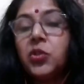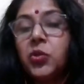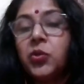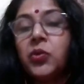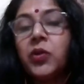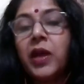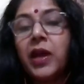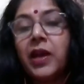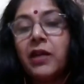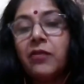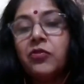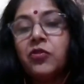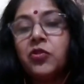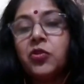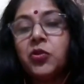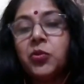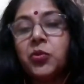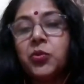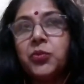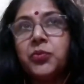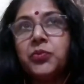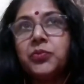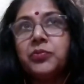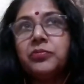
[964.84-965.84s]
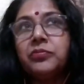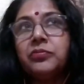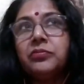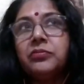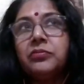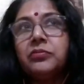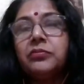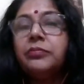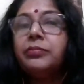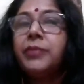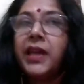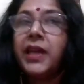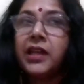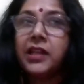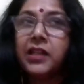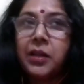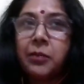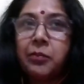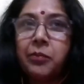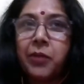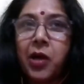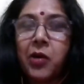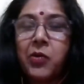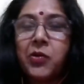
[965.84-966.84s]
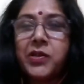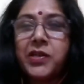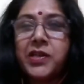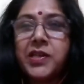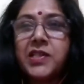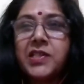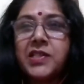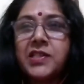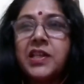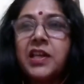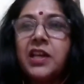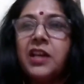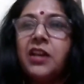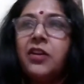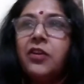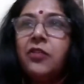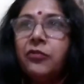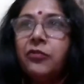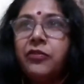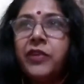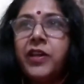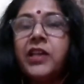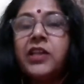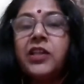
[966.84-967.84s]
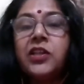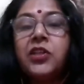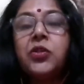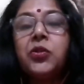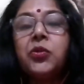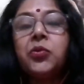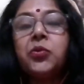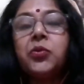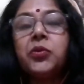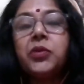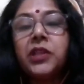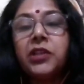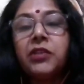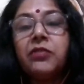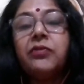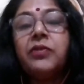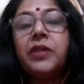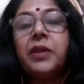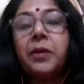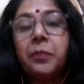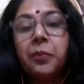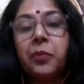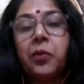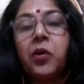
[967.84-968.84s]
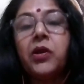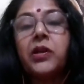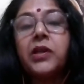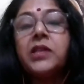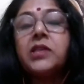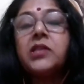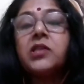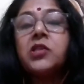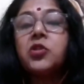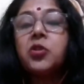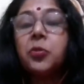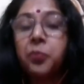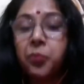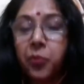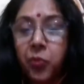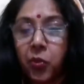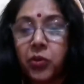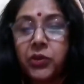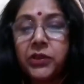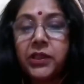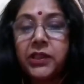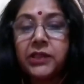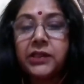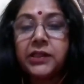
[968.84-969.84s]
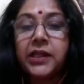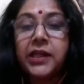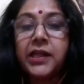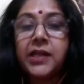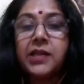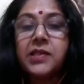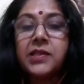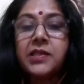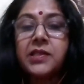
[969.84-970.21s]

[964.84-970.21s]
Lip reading: you have to make the boundaries where you give importance to both the things.